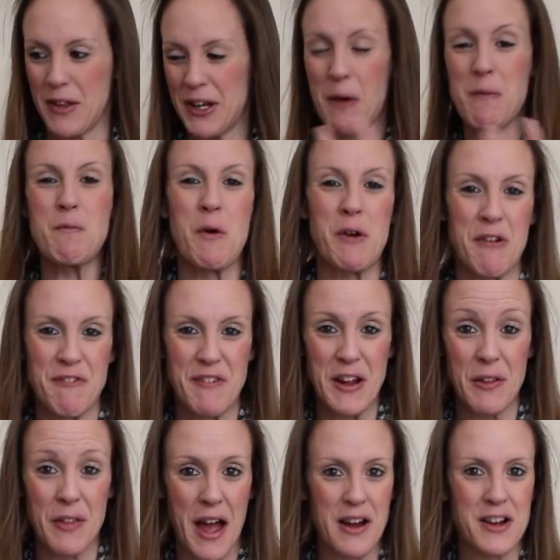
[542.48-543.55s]
They don't want to
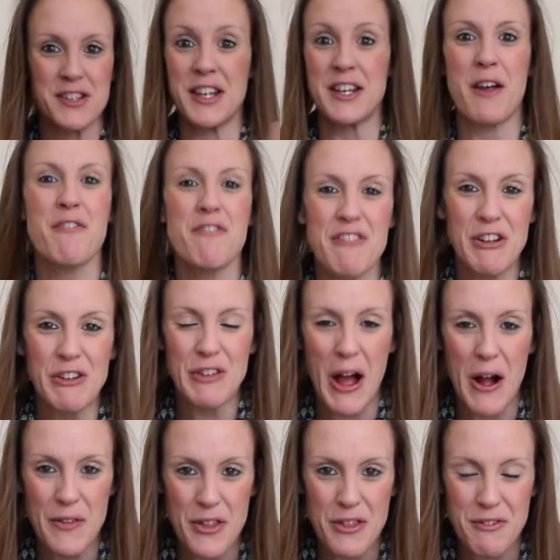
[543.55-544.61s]
feel that because they don't feel
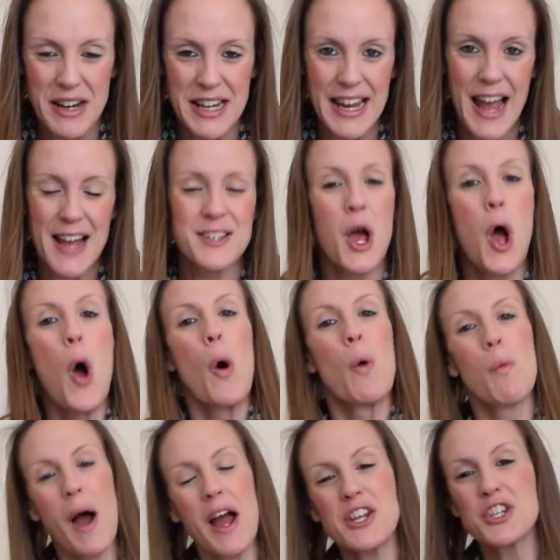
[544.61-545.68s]
that on the 3DS.
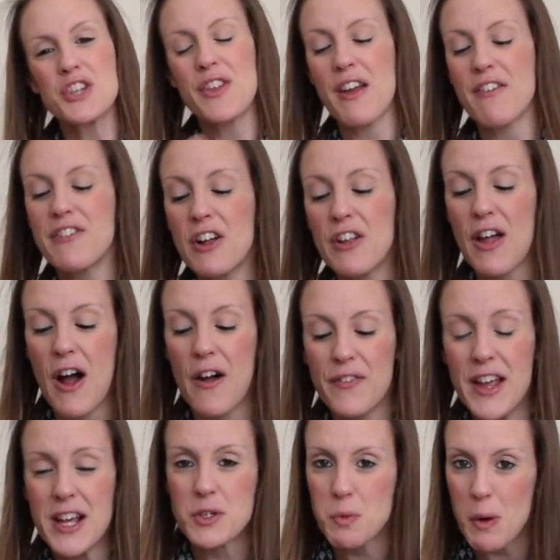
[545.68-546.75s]
Why should they feel that on
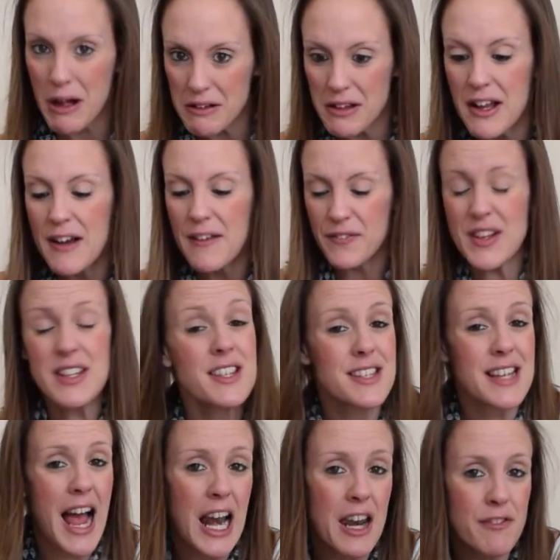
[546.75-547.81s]
this? Well, this is
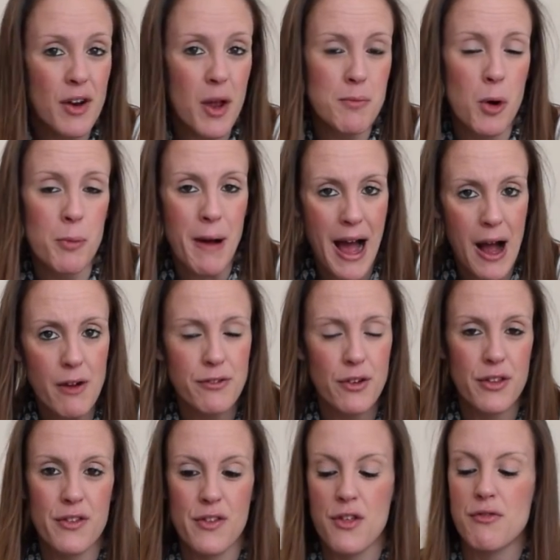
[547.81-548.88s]
a hell of a lot more powerful
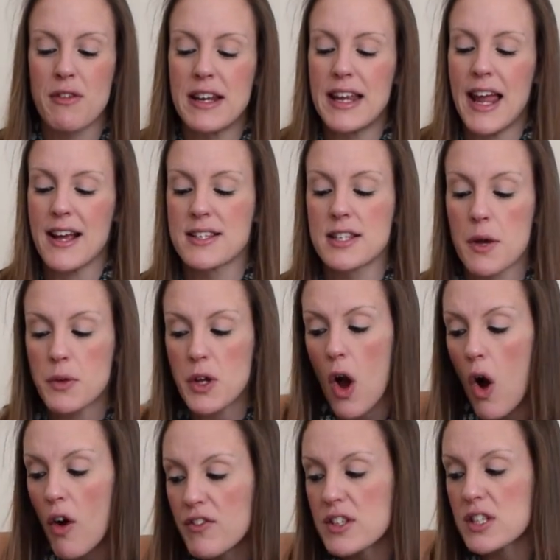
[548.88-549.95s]
than the 3DS, so you're
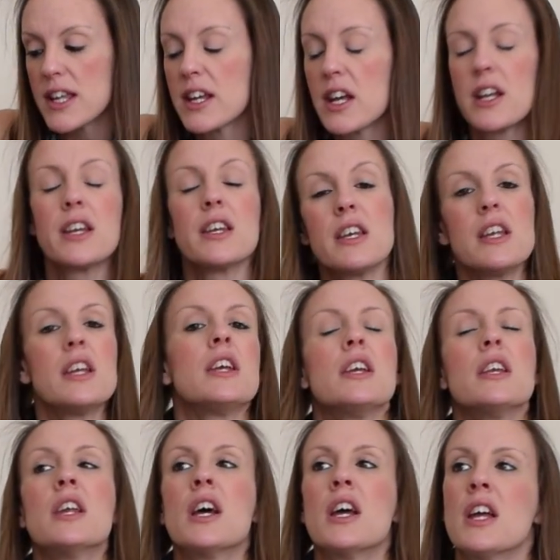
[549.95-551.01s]
obviously going to
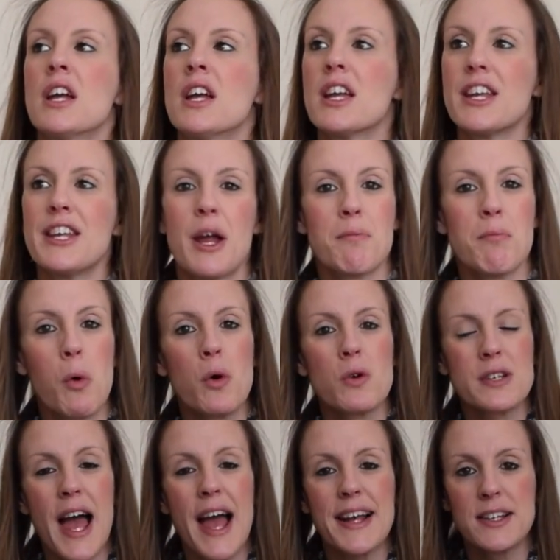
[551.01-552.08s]
need, you know, more
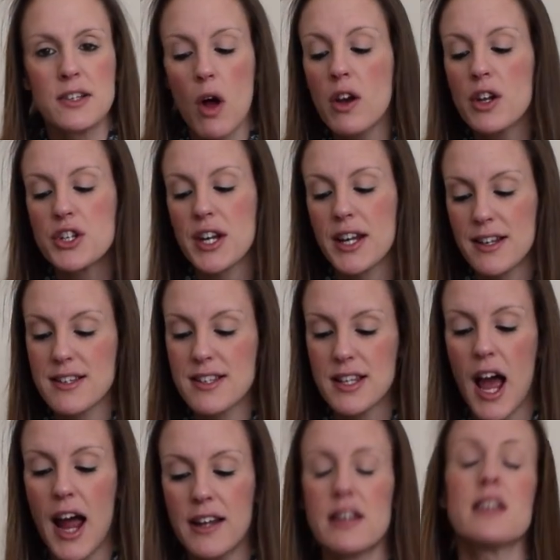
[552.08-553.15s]
technology
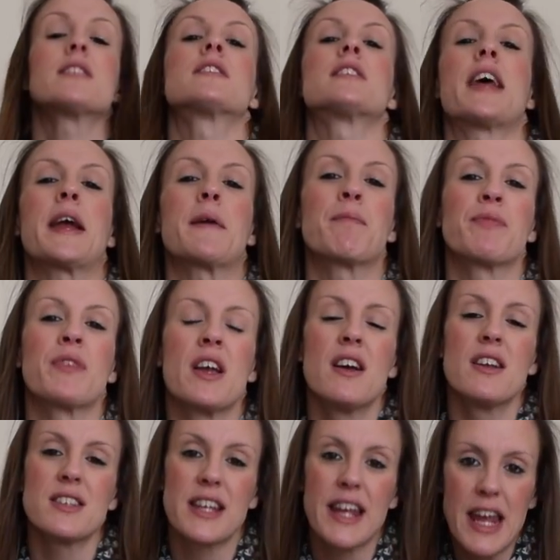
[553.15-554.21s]
inside this thing
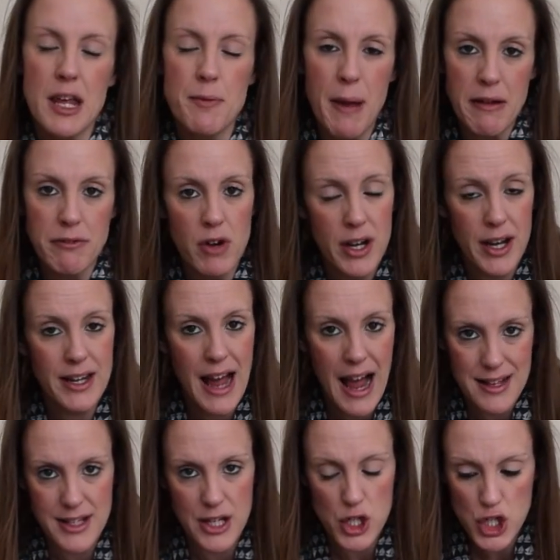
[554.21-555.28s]
to keep it running
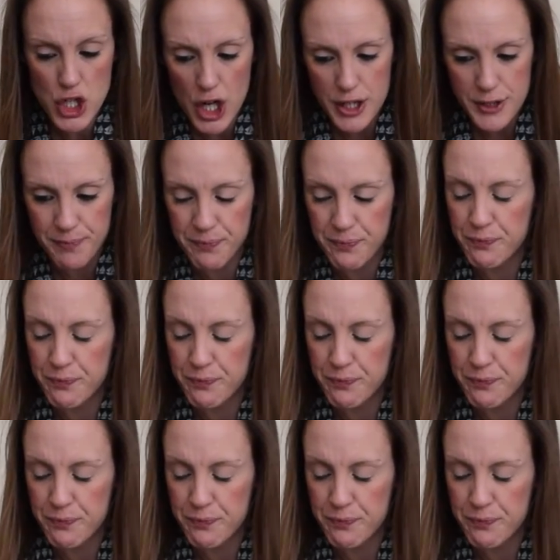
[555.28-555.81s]
as it should.